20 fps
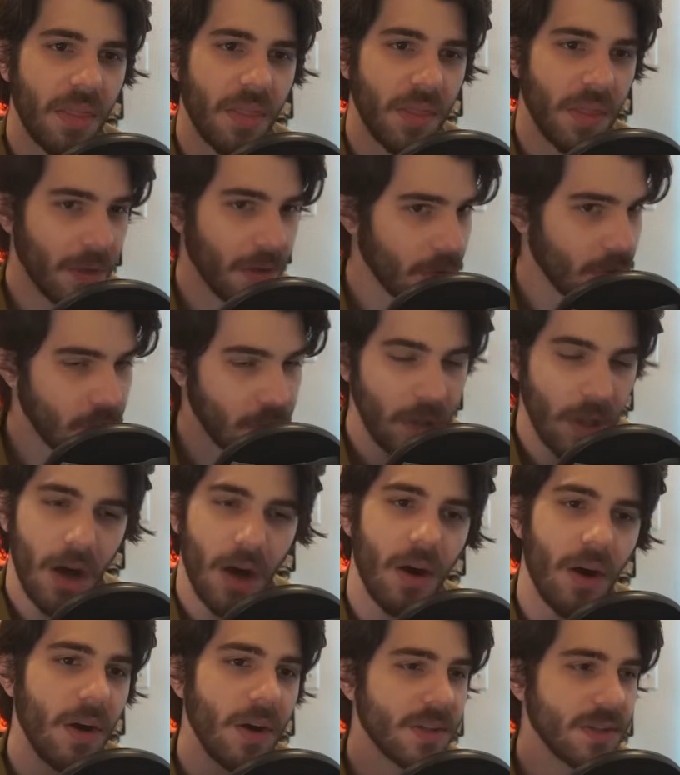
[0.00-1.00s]
the
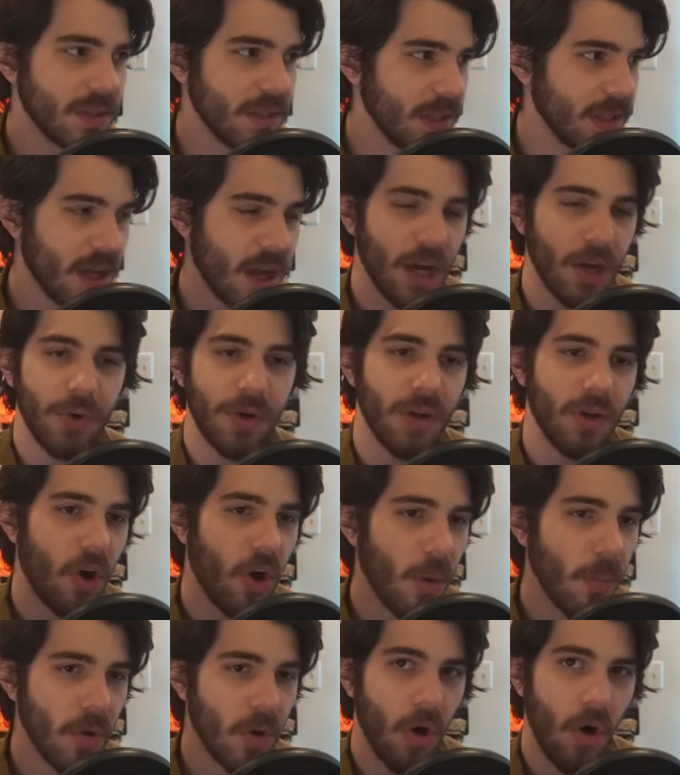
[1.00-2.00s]
logs, the concrete
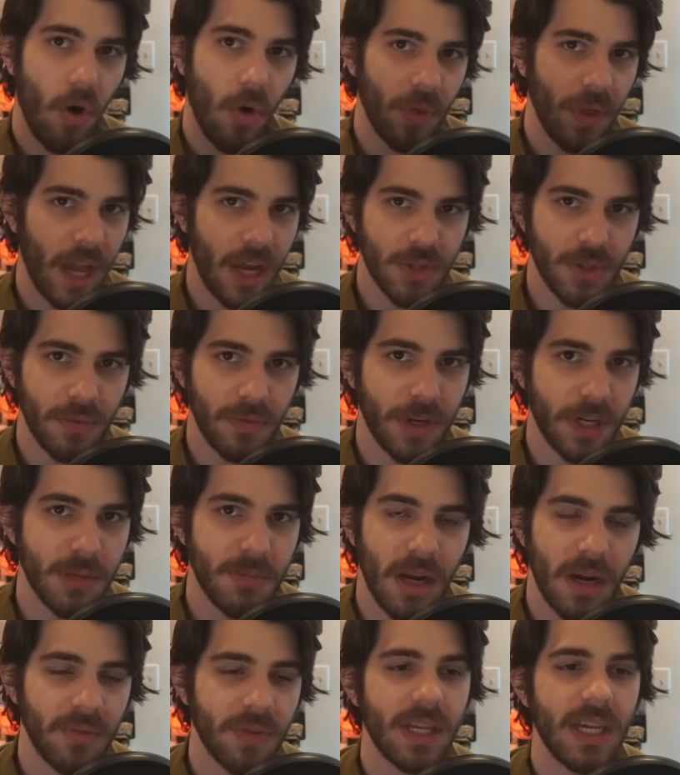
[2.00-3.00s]
armor, all the extra Finnish
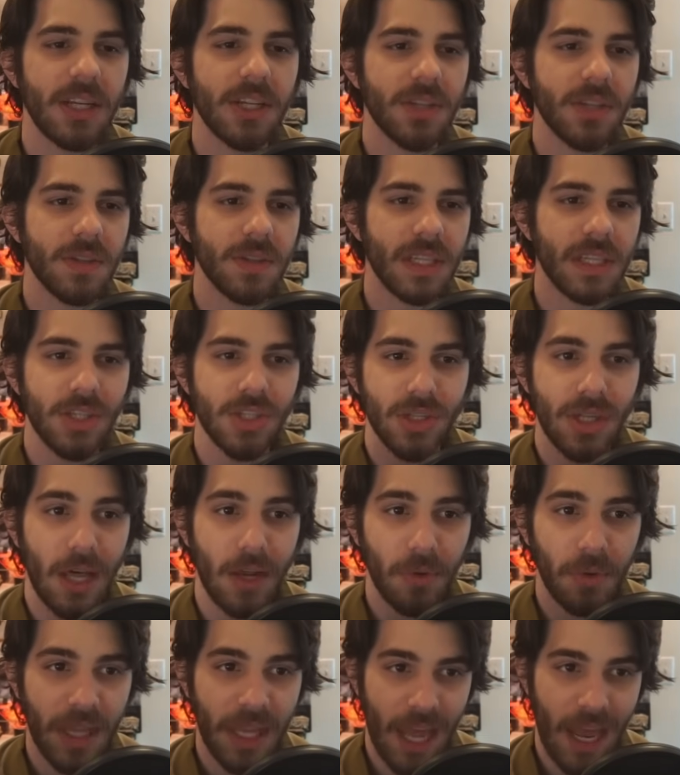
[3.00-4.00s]
modifications, it should not
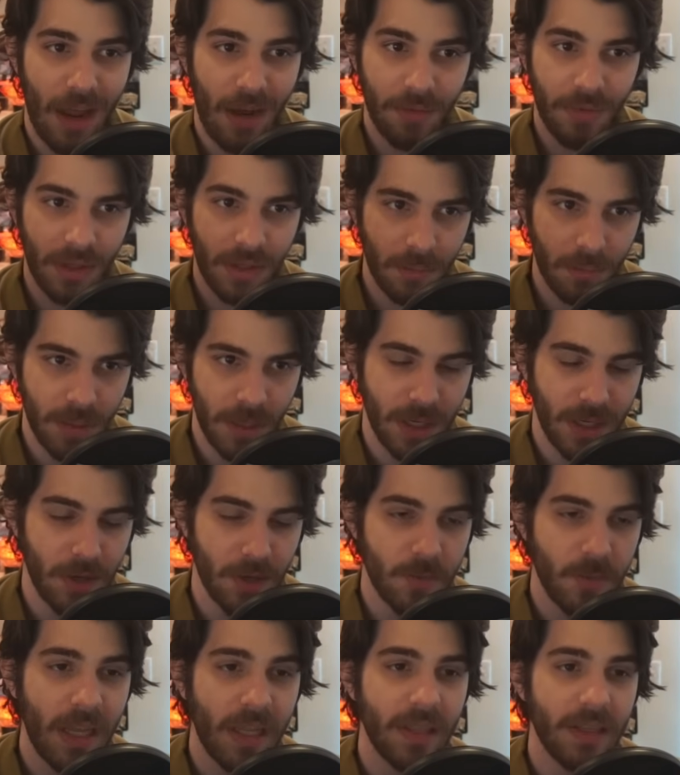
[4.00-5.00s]
only have the pig
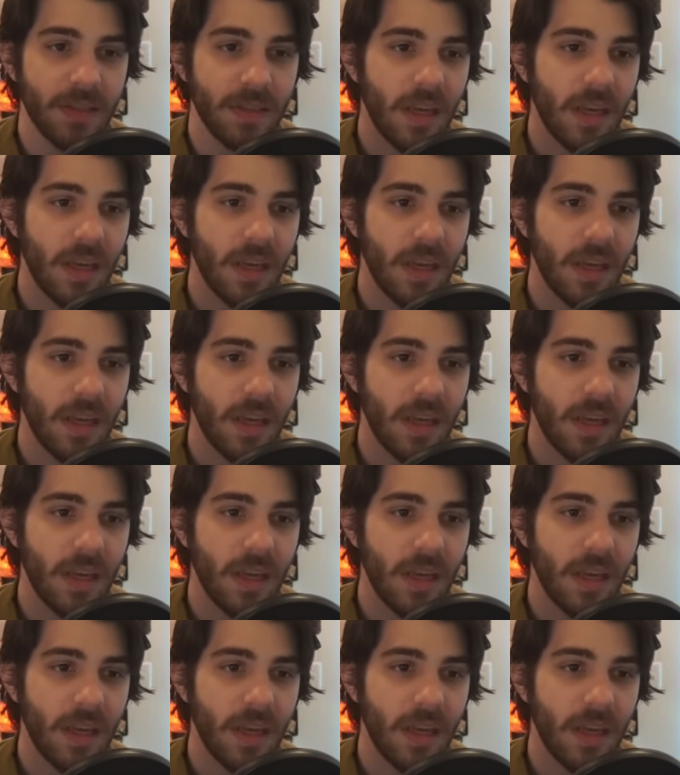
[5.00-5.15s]
nose mantlets,